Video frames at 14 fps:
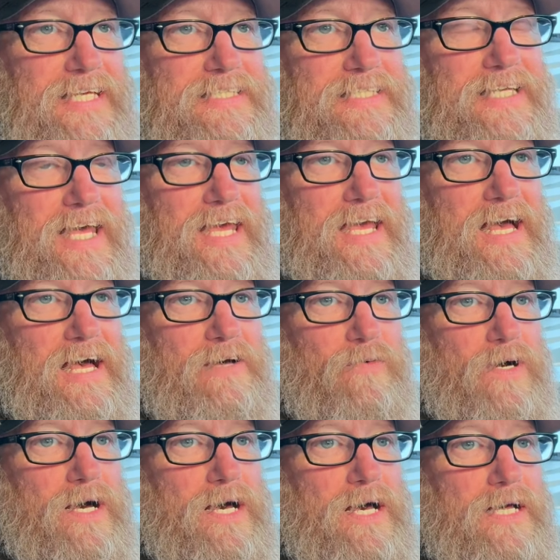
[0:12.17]
Today I
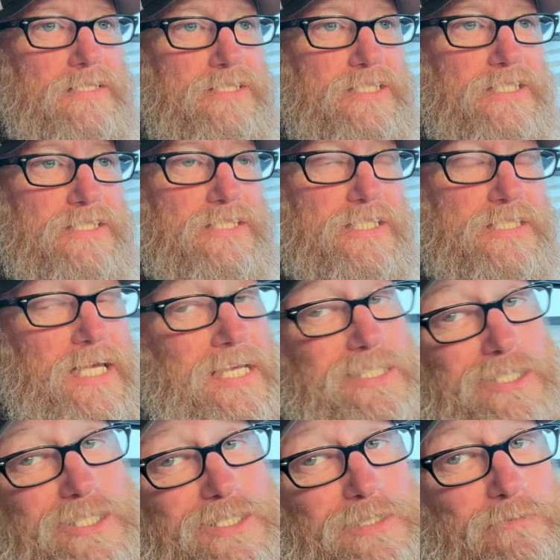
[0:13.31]
wanted to take
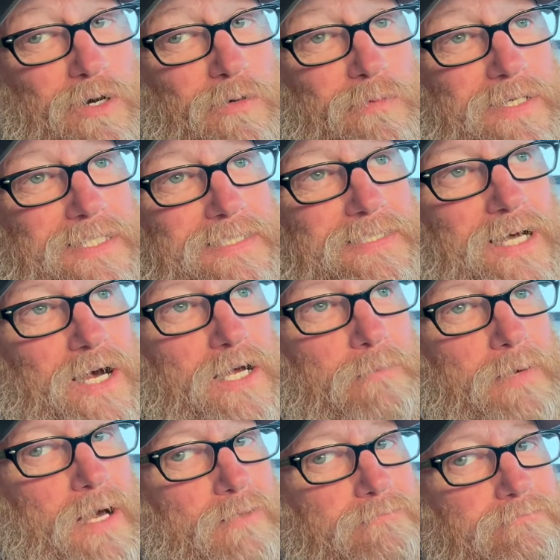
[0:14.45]
just a moment and talk
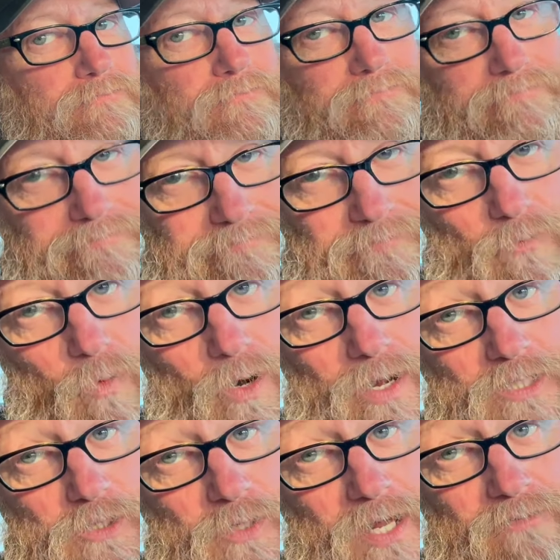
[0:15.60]
about where
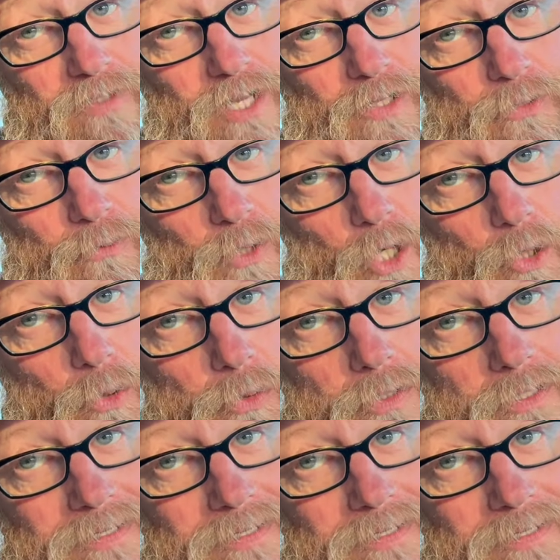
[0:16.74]
I travel on the road.